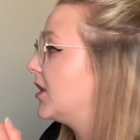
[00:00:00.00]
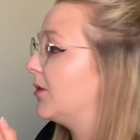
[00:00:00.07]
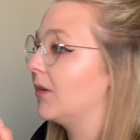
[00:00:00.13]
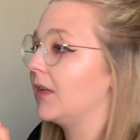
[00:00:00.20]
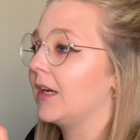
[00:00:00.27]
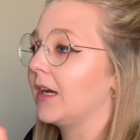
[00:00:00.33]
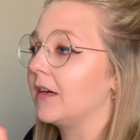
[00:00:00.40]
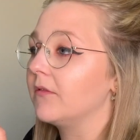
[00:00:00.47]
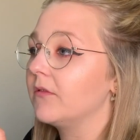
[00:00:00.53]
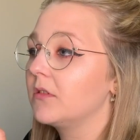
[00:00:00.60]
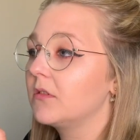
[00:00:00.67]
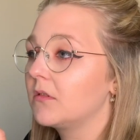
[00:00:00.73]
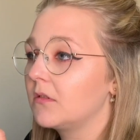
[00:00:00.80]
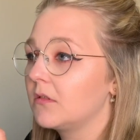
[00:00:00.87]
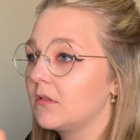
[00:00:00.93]
see what they have.
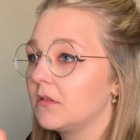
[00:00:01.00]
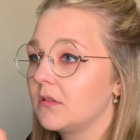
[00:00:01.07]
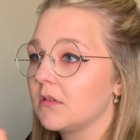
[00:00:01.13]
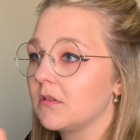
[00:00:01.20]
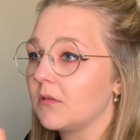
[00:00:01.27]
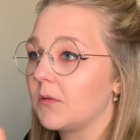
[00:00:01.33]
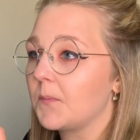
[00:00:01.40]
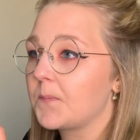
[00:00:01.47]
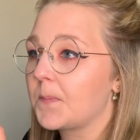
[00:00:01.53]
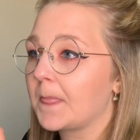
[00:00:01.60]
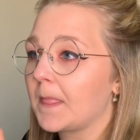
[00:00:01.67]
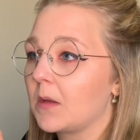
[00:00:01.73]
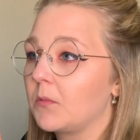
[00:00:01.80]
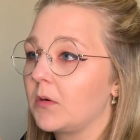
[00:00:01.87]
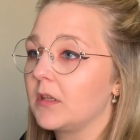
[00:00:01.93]
So
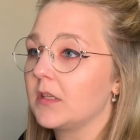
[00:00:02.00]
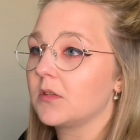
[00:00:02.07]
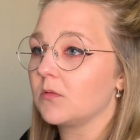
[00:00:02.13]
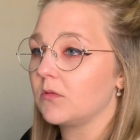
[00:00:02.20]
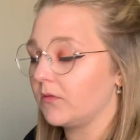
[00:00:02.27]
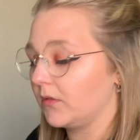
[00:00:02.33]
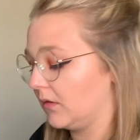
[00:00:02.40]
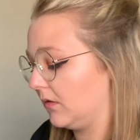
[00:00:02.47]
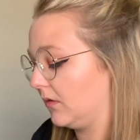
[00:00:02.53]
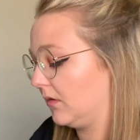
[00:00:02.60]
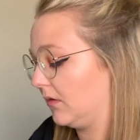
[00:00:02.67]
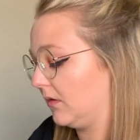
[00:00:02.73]
bring this over,